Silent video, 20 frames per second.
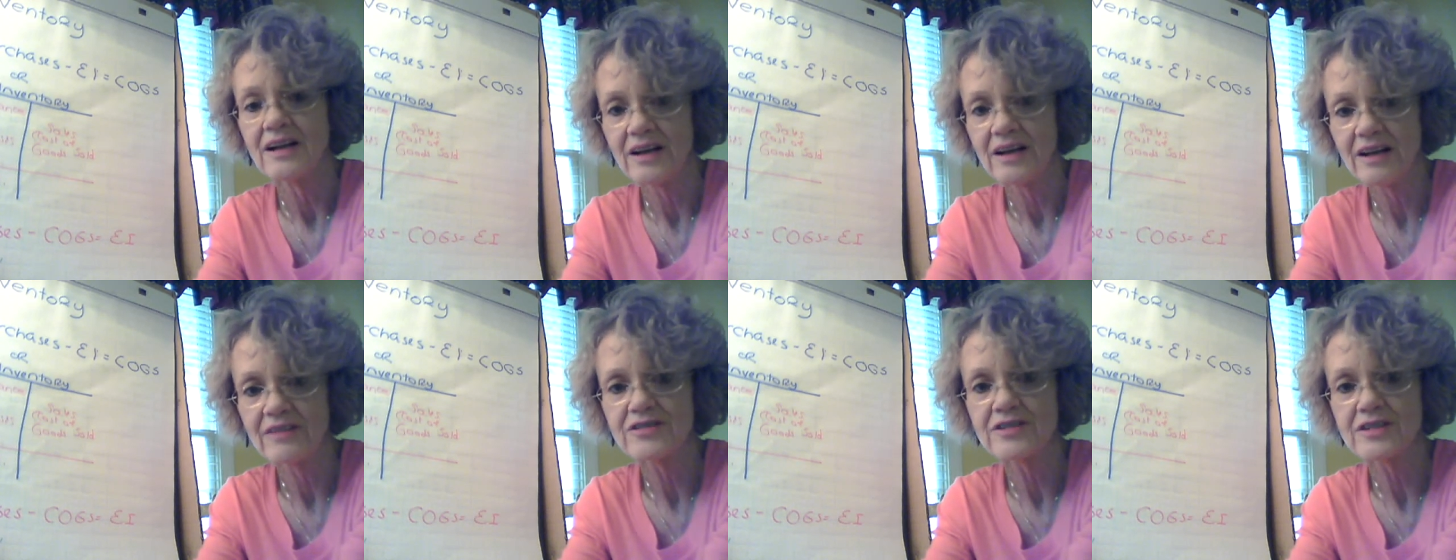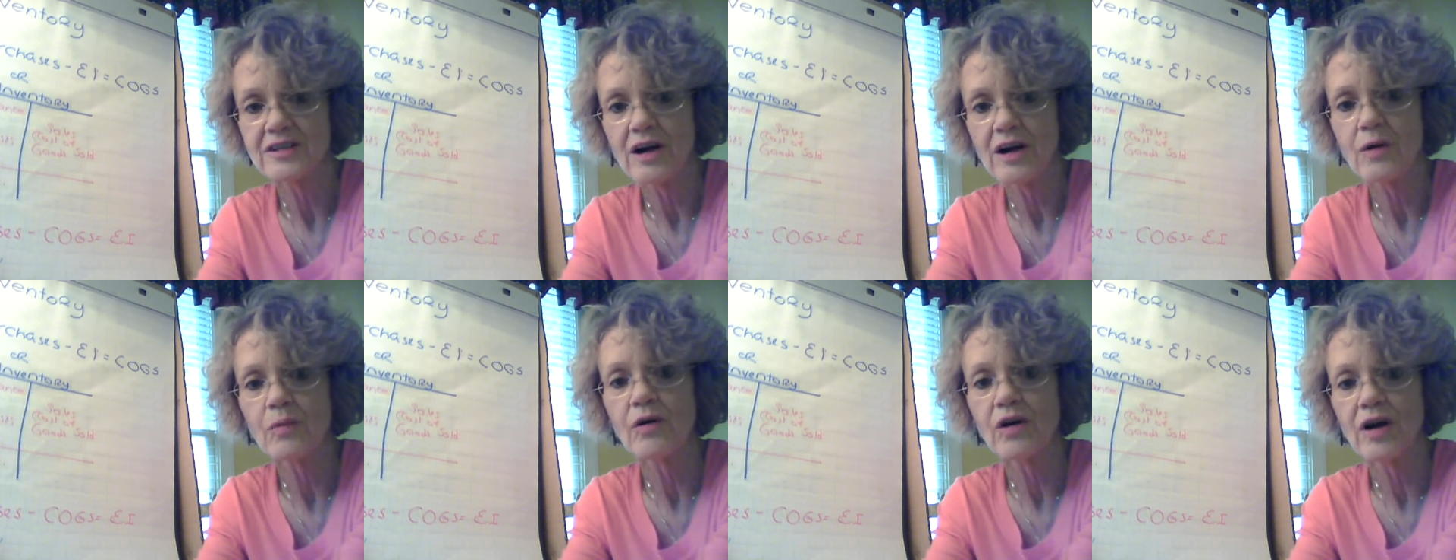If
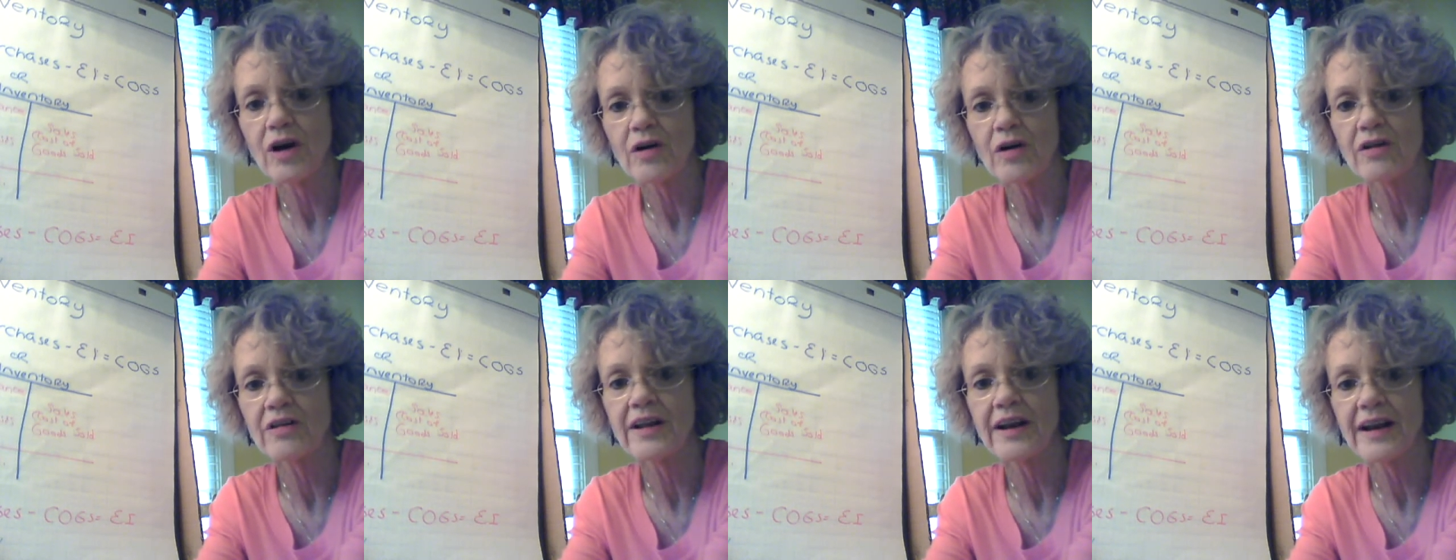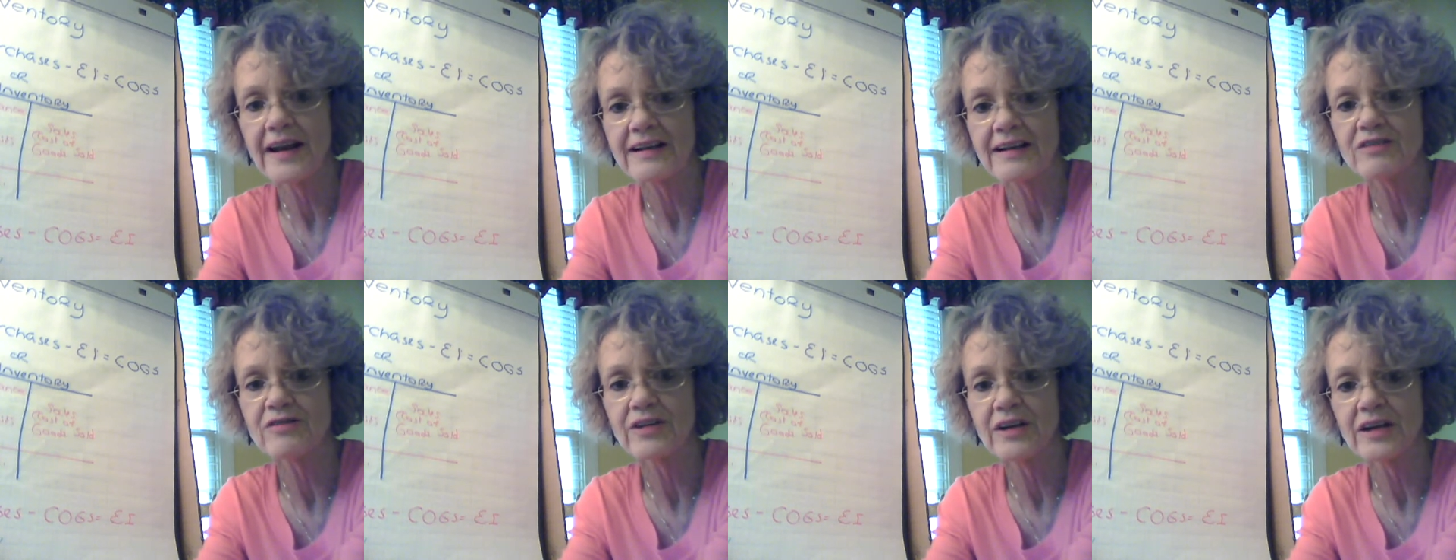so, we'll go to the
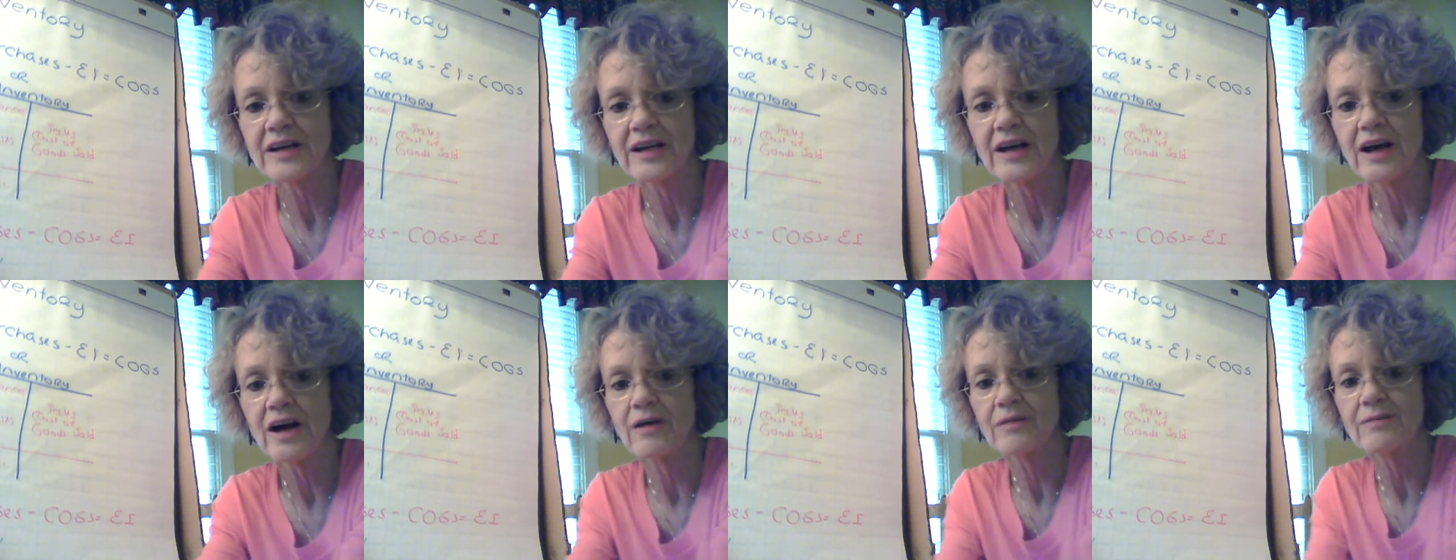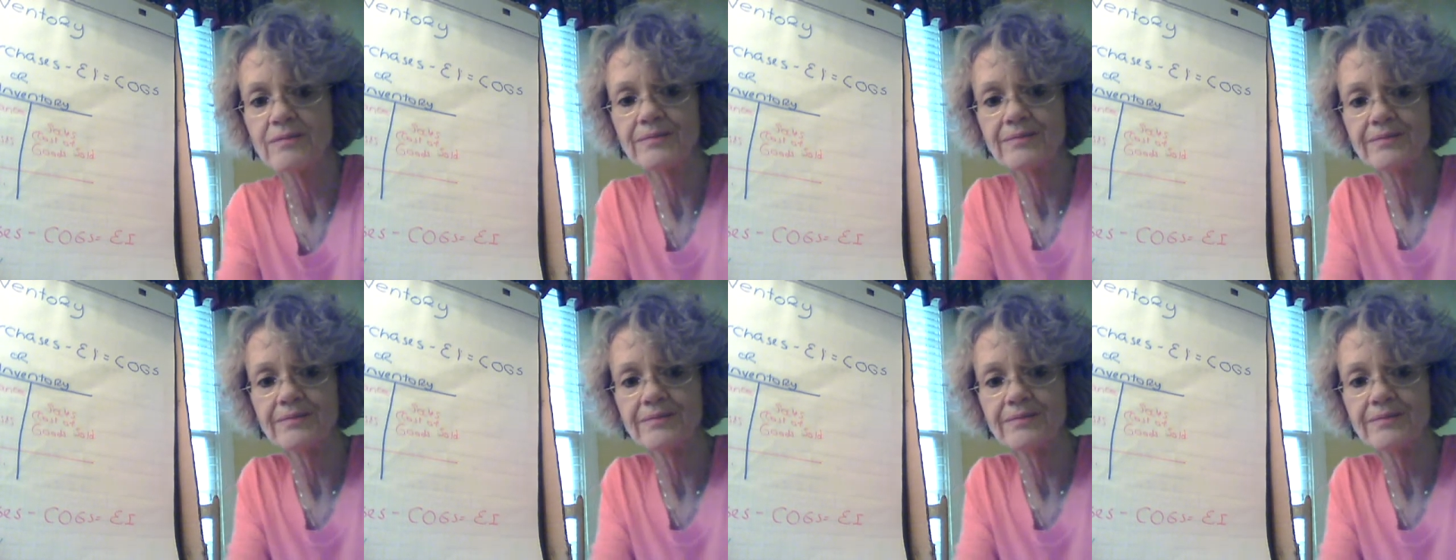next video.